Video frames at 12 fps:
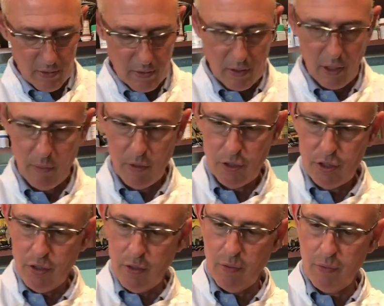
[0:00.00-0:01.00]

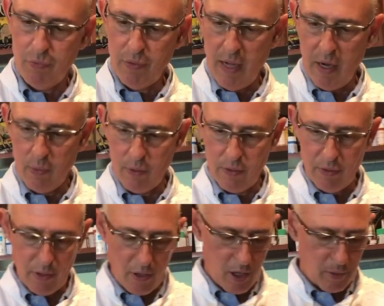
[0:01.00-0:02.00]
commercial flour,
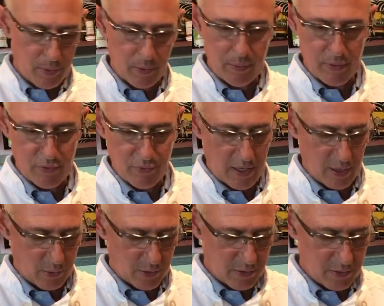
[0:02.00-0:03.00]
the all-purpose
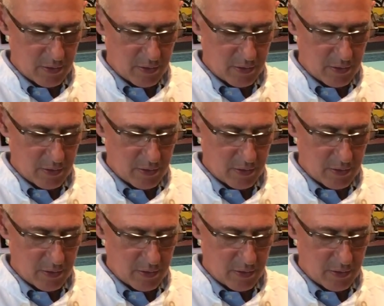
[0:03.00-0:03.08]
flour.